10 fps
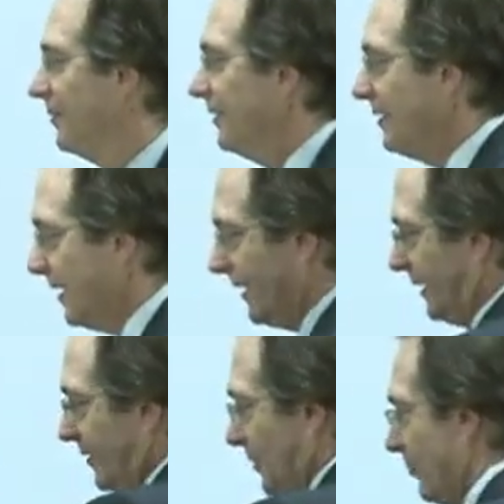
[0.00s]
than I
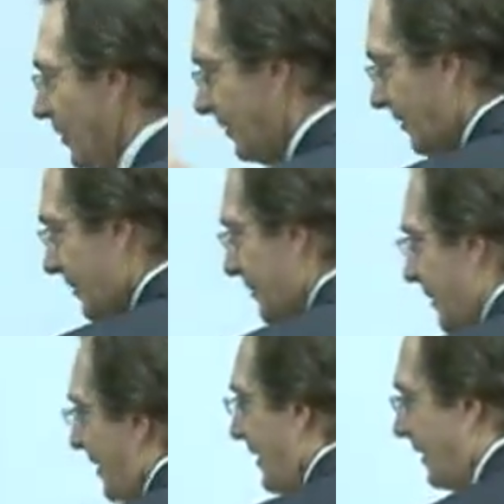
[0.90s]
gotta get my water here,
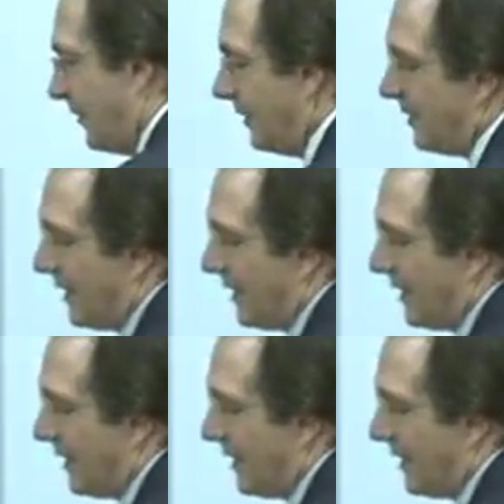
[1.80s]
than